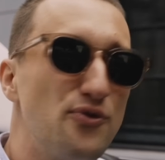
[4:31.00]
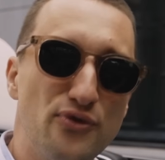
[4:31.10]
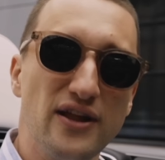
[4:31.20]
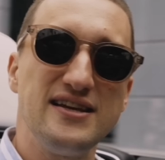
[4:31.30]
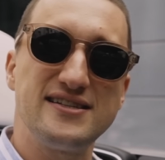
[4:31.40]

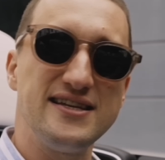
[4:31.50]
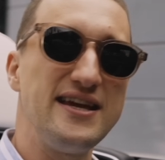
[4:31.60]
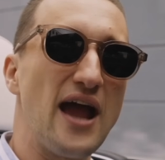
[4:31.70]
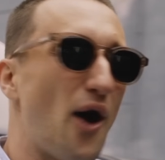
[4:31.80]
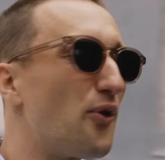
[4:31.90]
really
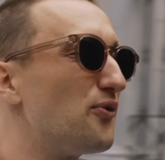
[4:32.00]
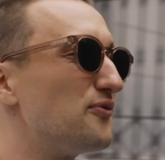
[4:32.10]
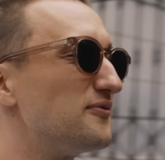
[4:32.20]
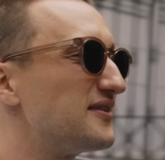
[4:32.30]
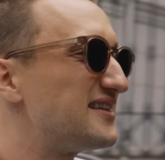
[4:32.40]
see how
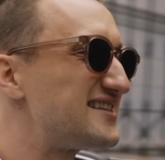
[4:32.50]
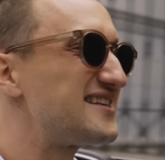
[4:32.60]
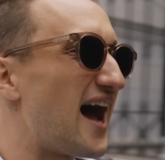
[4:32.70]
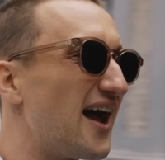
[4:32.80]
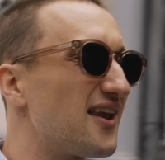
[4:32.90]
this
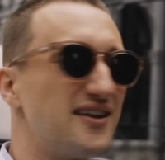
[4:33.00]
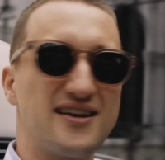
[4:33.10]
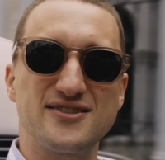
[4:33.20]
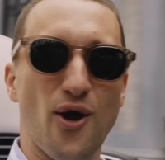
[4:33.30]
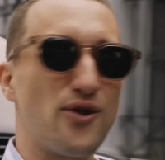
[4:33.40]
island
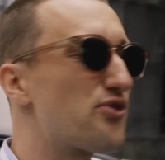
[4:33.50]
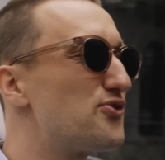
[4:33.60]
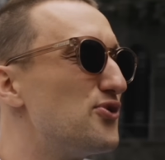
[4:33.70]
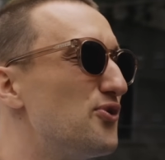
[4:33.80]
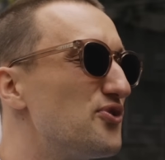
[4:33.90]
has gone
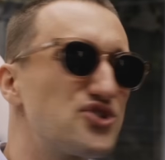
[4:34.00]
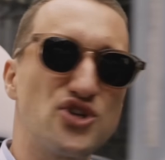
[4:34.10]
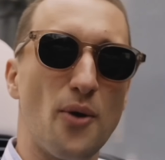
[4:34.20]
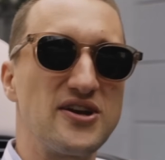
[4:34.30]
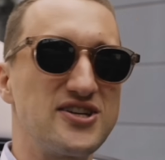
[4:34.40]
through
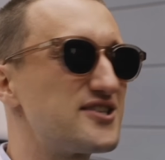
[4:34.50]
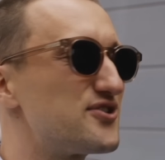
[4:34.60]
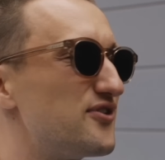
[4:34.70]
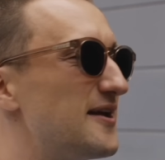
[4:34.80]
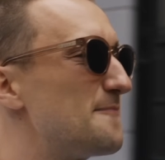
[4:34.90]
so much
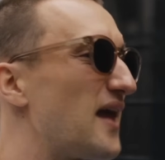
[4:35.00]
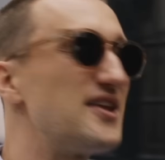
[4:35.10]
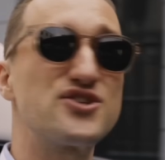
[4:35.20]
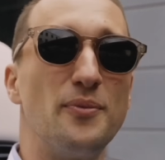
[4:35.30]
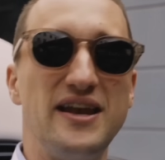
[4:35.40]
history and
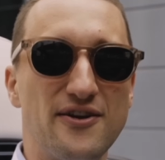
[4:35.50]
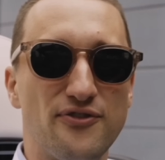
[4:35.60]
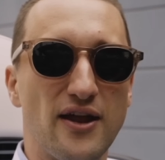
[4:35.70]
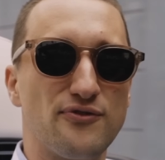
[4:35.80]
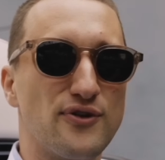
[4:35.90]
so many
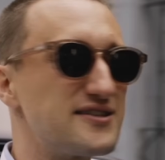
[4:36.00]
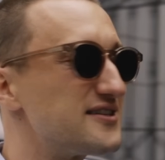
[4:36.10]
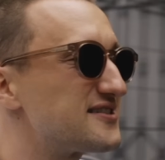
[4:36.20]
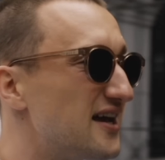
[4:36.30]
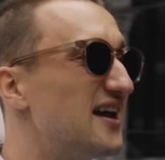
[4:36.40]
different
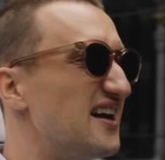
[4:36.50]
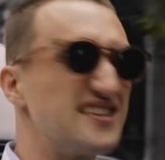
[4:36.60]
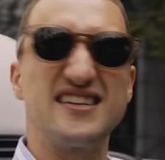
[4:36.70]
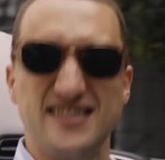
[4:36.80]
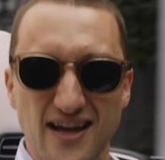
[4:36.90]
influences. It's
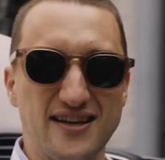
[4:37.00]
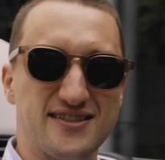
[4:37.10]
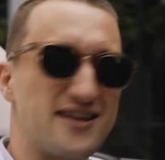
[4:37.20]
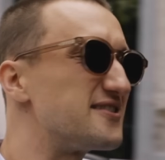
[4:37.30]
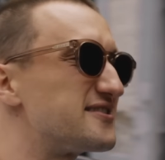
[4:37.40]
a stunning
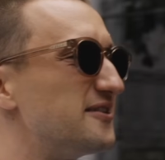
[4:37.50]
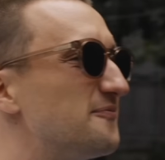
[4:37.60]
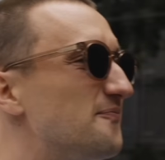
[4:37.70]
sight to see.